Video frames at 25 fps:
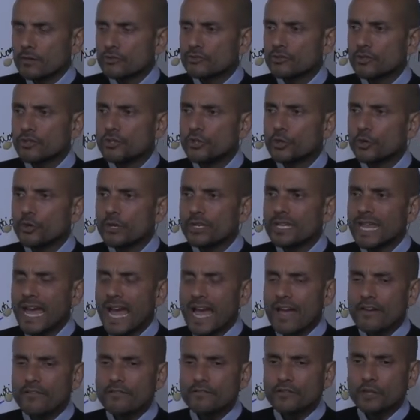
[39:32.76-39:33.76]
So you can
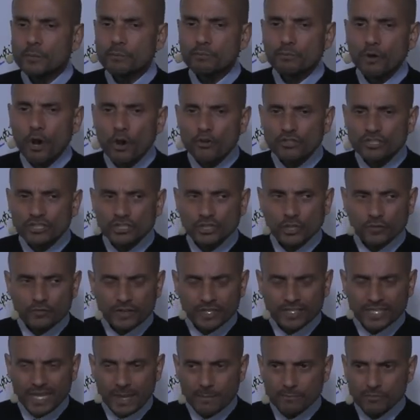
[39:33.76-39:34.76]
have the process of
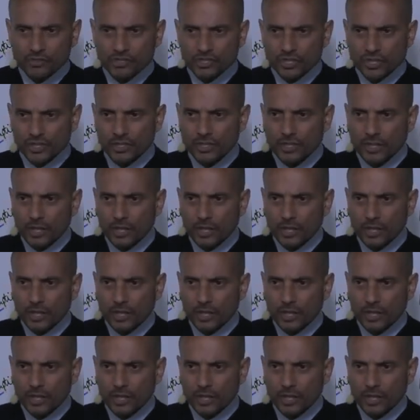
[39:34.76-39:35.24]
redemption.